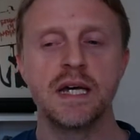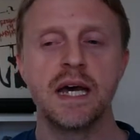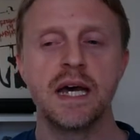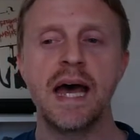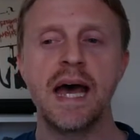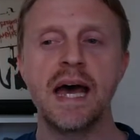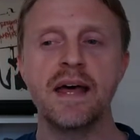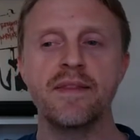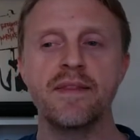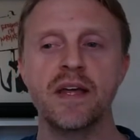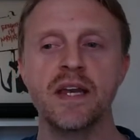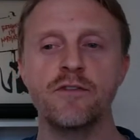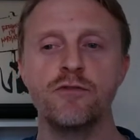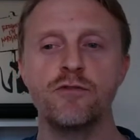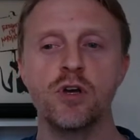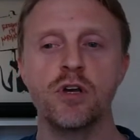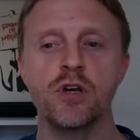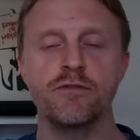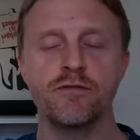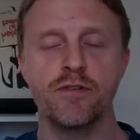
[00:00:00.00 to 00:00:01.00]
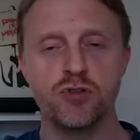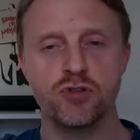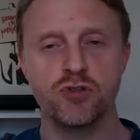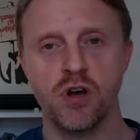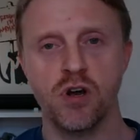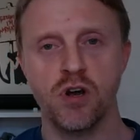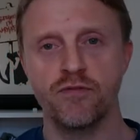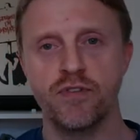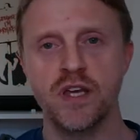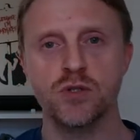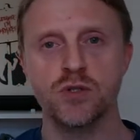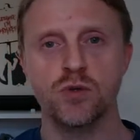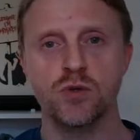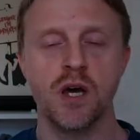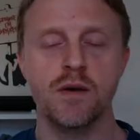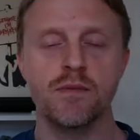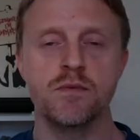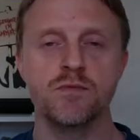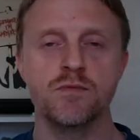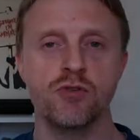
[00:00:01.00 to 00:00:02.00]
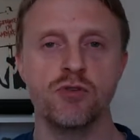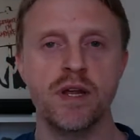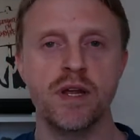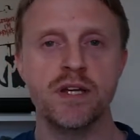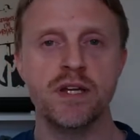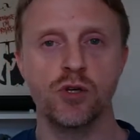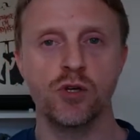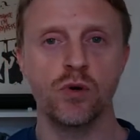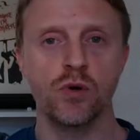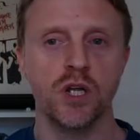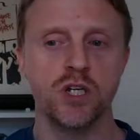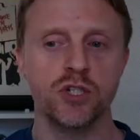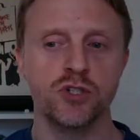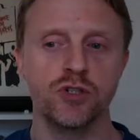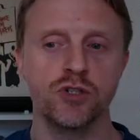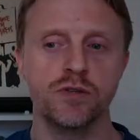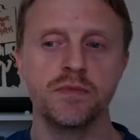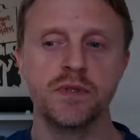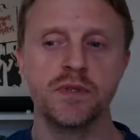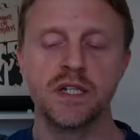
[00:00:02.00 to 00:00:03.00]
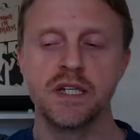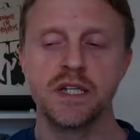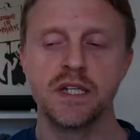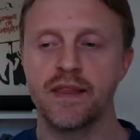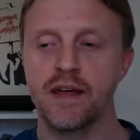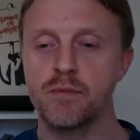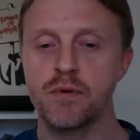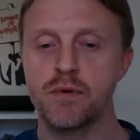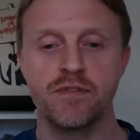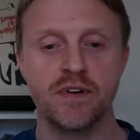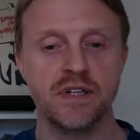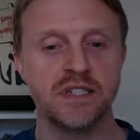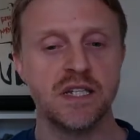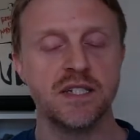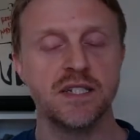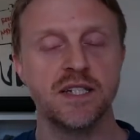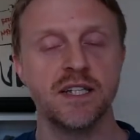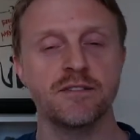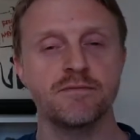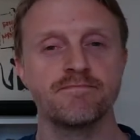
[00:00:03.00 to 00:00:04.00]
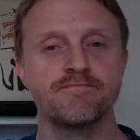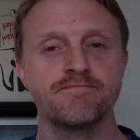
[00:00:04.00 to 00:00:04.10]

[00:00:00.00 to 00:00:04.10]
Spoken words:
And then if you can photograph these or type them straight into Google Classroom, that'd be fantastic.